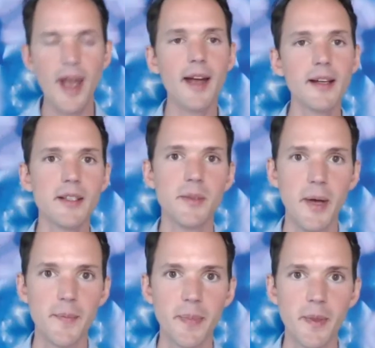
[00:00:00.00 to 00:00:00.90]

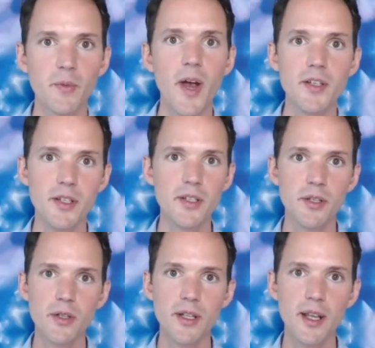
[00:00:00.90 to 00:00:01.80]
eczema, rashes in
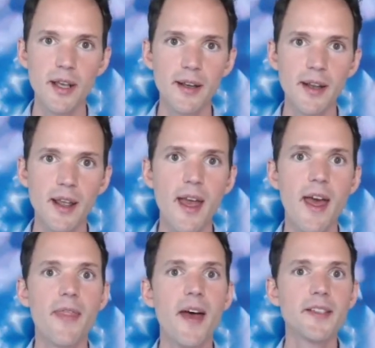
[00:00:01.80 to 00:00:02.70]
their skin,
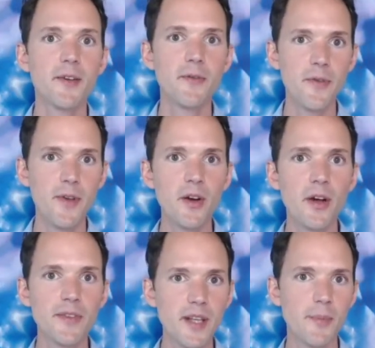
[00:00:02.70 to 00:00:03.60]
that's a fear of
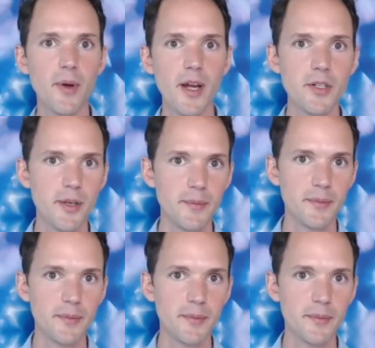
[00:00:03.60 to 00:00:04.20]
separation.